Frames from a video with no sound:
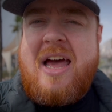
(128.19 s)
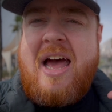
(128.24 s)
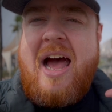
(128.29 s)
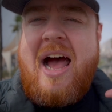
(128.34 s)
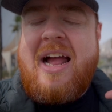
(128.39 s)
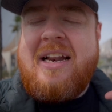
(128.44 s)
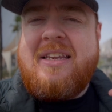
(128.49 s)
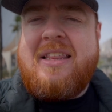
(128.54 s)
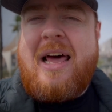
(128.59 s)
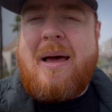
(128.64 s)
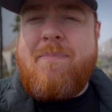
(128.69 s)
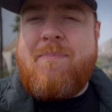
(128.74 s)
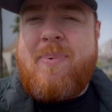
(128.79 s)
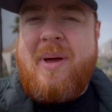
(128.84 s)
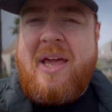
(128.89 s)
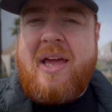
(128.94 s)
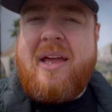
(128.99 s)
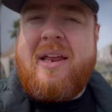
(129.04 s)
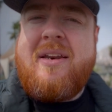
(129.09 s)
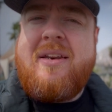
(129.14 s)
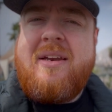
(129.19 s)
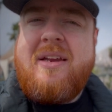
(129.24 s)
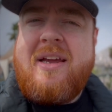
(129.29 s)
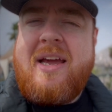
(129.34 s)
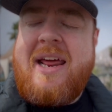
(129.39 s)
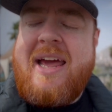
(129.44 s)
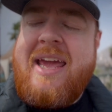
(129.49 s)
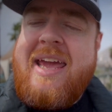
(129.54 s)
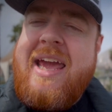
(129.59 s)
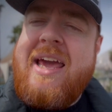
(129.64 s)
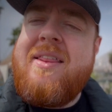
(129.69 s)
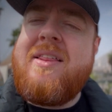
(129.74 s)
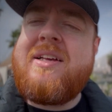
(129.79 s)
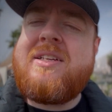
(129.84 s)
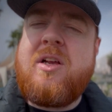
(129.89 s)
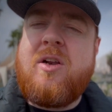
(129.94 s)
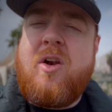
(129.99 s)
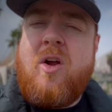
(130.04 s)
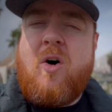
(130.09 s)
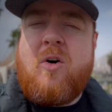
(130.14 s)
And that being, and I hear
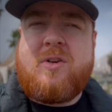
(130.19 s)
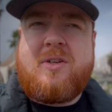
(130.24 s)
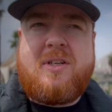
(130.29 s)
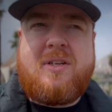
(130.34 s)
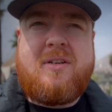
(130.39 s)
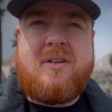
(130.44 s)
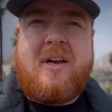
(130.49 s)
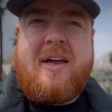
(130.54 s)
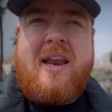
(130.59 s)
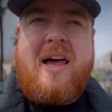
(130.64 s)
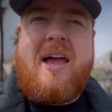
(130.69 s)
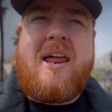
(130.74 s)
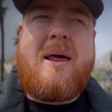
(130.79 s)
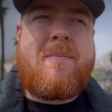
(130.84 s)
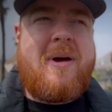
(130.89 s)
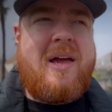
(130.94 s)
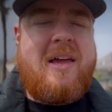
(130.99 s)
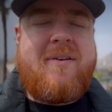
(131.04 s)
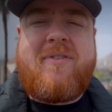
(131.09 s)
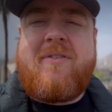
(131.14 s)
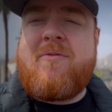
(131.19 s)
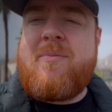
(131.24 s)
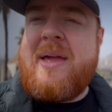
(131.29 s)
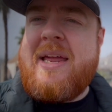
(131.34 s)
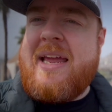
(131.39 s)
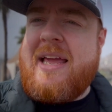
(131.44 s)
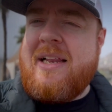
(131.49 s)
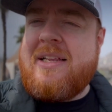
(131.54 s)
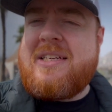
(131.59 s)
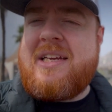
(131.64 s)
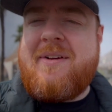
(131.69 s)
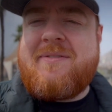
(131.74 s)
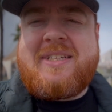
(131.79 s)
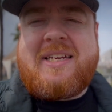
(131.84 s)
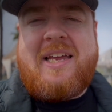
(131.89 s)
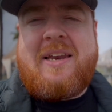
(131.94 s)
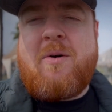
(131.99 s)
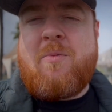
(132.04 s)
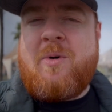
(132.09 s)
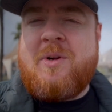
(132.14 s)
this a lot, and I might have even been guilty of
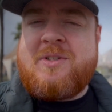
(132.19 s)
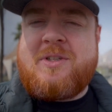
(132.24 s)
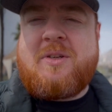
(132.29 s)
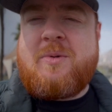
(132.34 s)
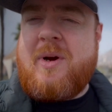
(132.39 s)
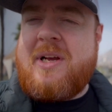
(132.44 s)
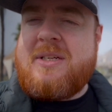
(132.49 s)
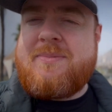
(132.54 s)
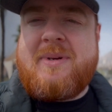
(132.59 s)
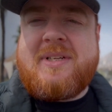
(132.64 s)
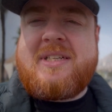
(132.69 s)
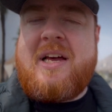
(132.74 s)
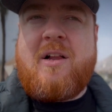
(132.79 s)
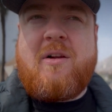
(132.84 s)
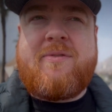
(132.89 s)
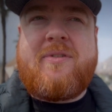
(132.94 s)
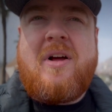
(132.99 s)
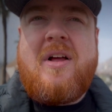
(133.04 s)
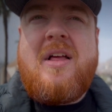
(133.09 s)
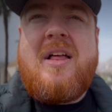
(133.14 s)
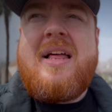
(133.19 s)
saying it once or twice myself,